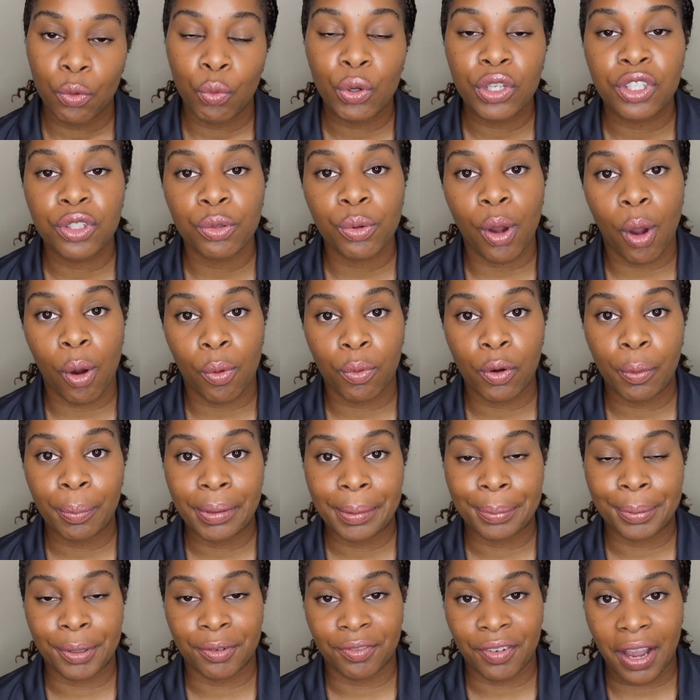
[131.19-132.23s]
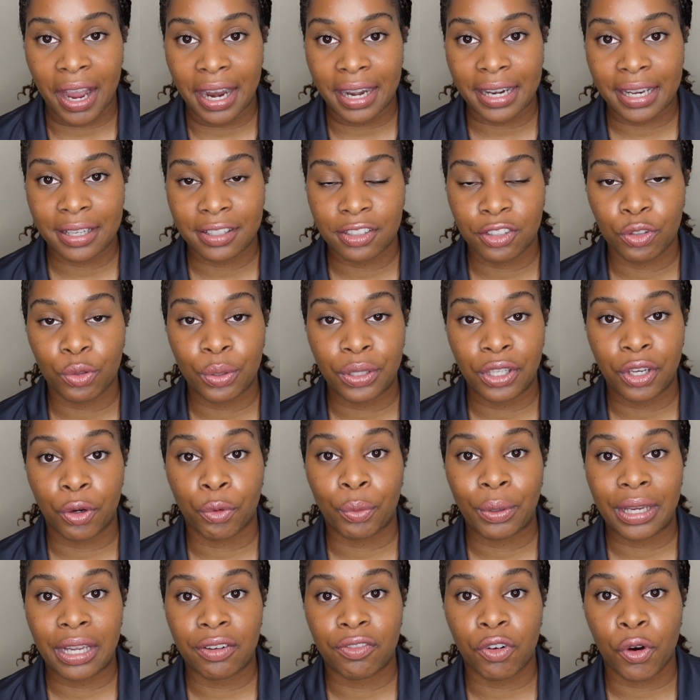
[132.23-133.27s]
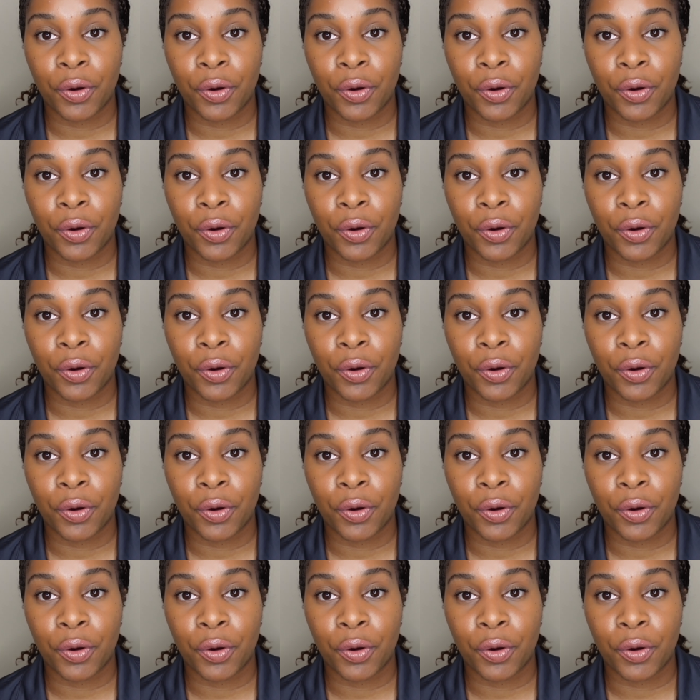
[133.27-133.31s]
which you all will be provided during your week of